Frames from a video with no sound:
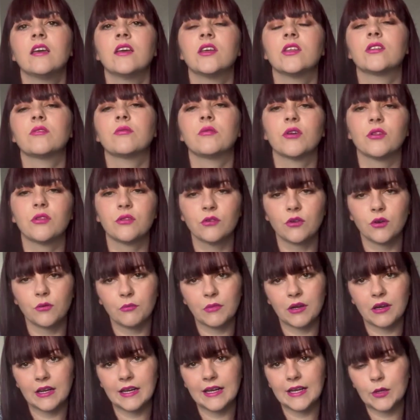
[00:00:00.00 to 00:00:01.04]
So I thought
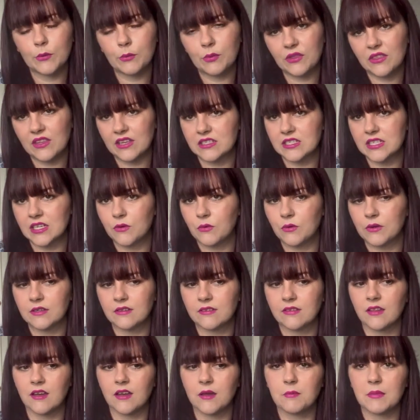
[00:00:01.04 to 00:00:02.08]
my little pathetic
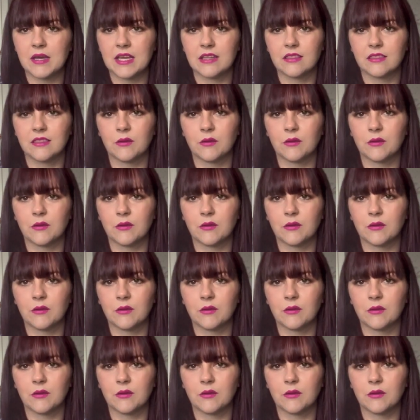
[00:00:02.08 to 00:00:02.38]
ones that I made